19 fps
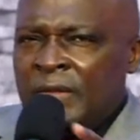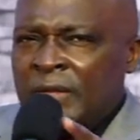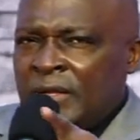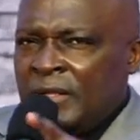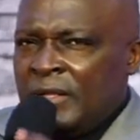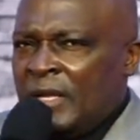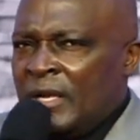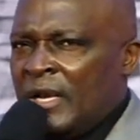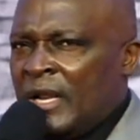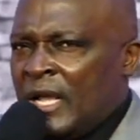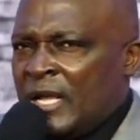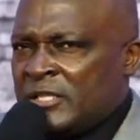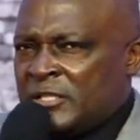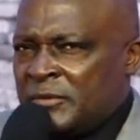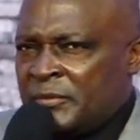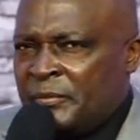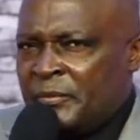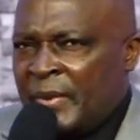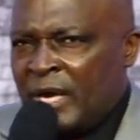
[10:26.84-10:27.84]
the
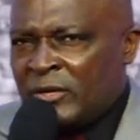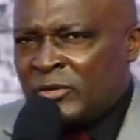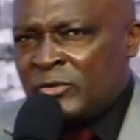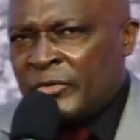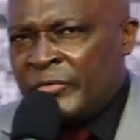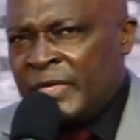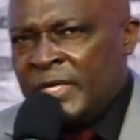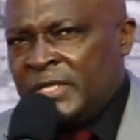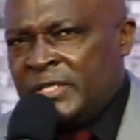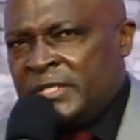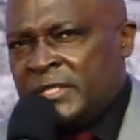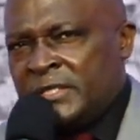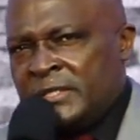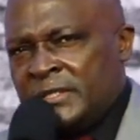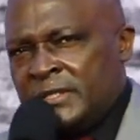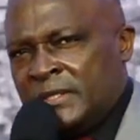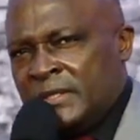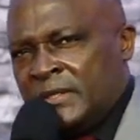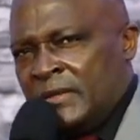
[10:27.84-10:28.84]
last part of it
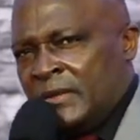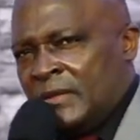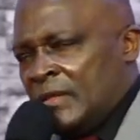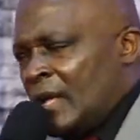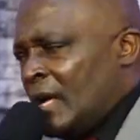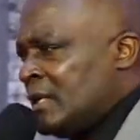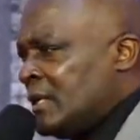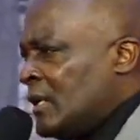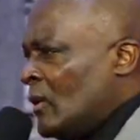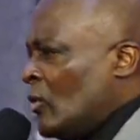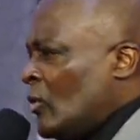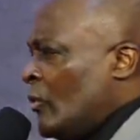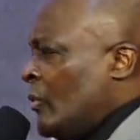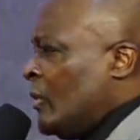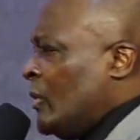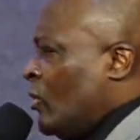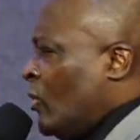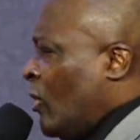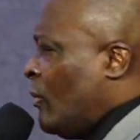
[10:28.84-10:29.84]
that there will
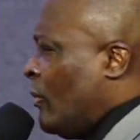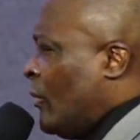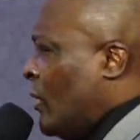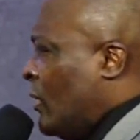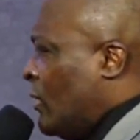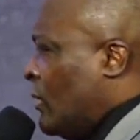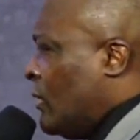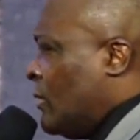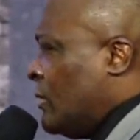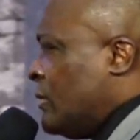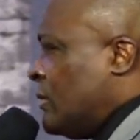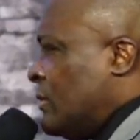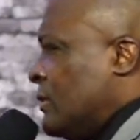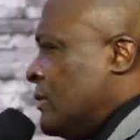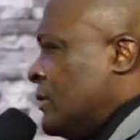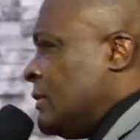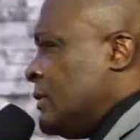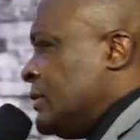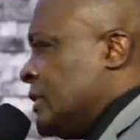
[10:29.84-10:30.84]
be no
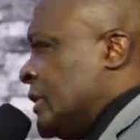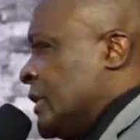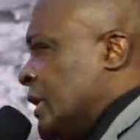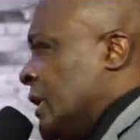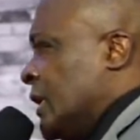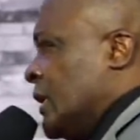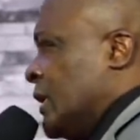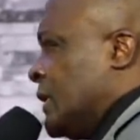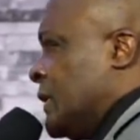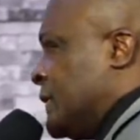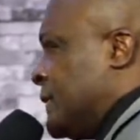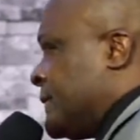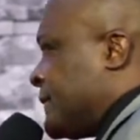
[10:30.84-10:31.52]
more delay.